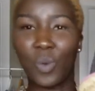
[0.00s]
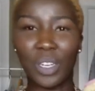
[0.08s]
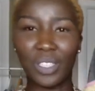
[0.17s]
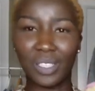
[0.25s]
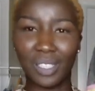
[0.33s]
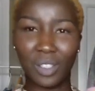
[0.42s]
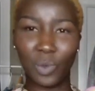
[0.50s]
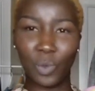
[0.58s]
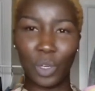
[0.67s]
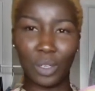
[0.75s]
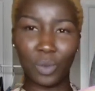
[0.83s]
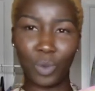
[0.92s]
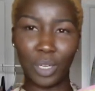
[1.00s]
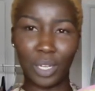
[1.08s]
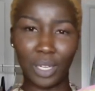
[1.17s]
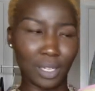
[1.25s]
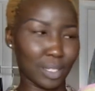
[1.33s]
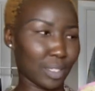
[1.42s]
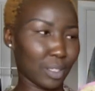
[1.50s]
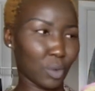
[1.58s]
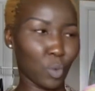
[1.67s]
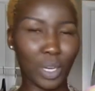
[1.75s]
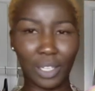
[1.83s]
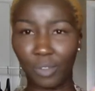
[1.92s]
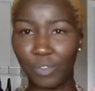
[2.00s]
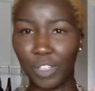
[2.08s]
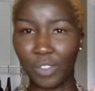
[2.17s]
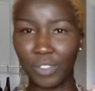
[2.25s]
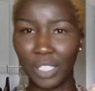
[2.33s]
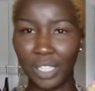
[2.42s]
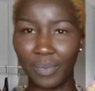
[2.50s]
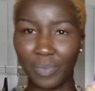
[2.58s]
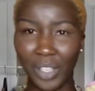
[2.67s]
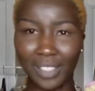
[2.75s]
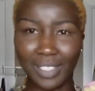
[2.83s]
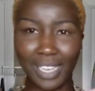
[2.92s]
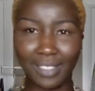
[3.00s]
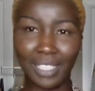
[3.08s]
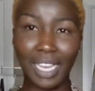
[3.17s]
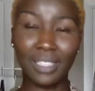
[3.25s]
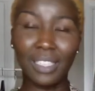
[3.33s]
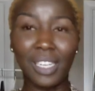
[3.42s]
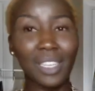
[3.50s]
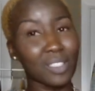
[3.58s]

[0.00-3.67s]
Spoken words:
whereas this one was 150, as I said.